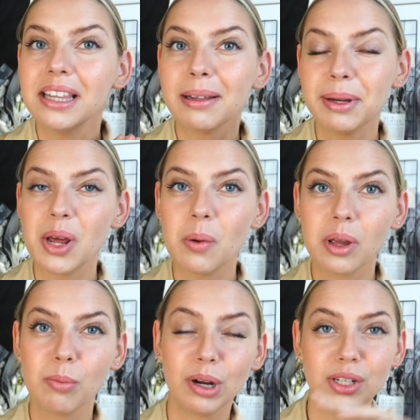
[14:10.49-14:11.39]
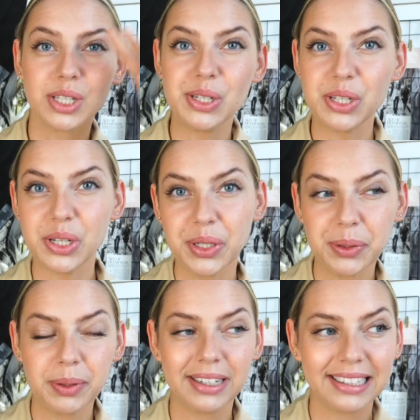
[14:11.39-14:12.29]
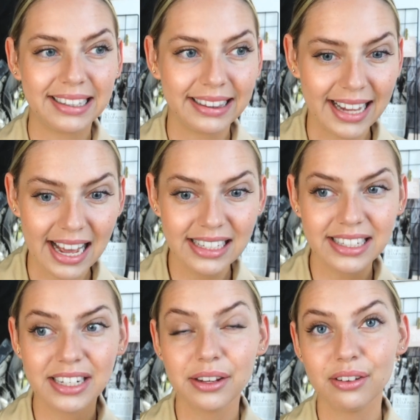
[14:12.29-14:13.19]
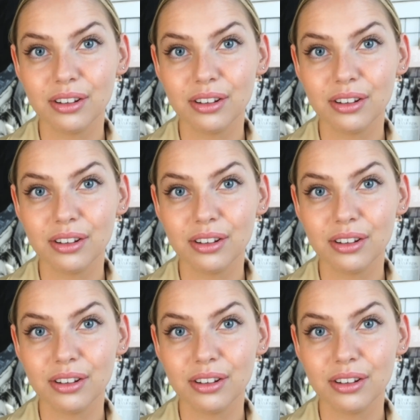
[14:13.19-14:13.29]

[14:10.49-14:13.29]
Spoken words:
Let me know in comparison to last